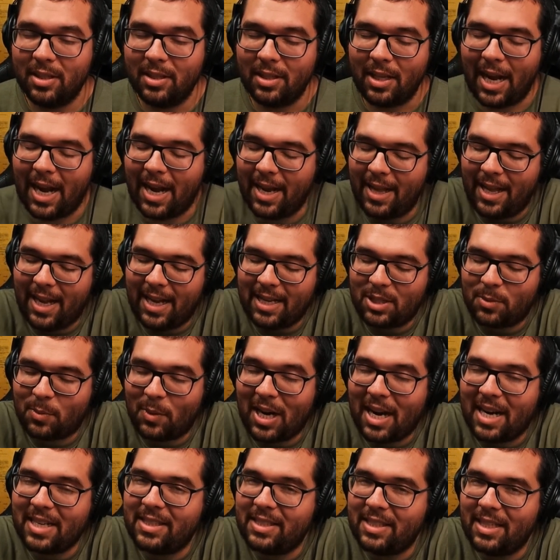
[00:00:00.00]
That that's what
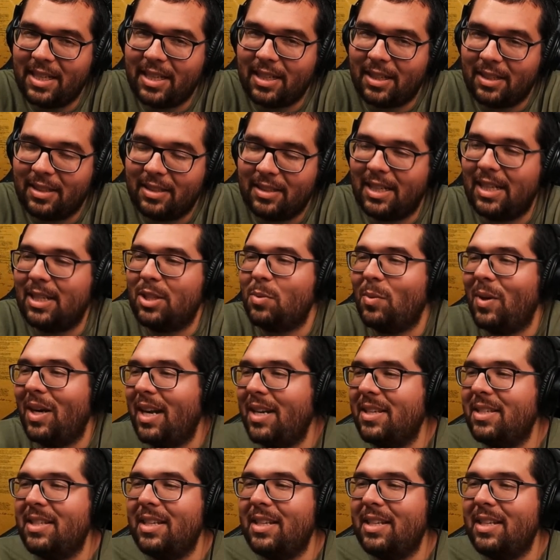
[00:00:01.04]
I see. That's what I